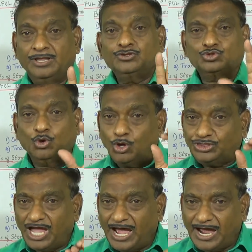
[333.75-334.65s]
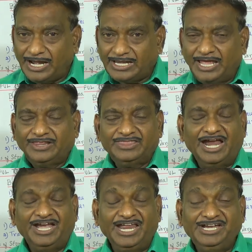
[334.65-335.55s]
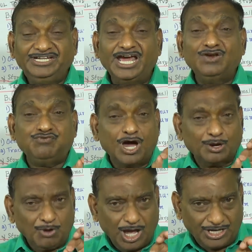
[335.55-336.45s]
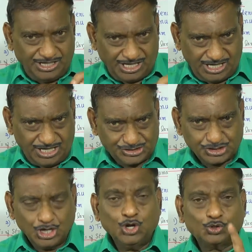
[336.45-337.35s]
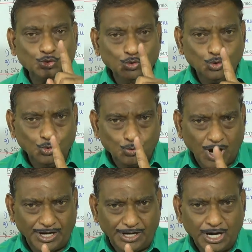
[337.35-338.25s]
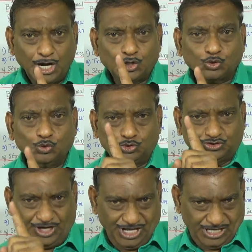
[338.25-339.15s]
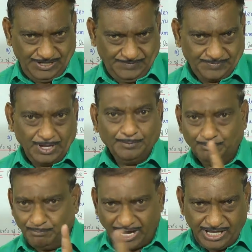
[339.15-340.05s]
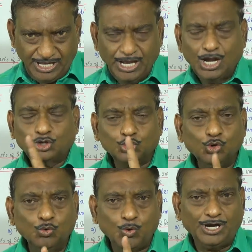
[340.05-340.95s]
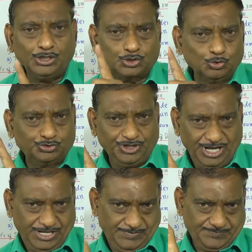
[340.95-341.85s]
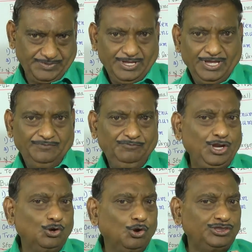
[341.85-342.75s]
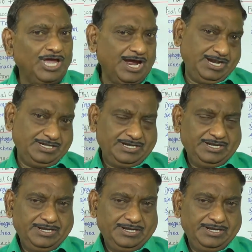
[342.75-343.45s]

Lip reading: So that the dental formula is 2123 by 2123. We know that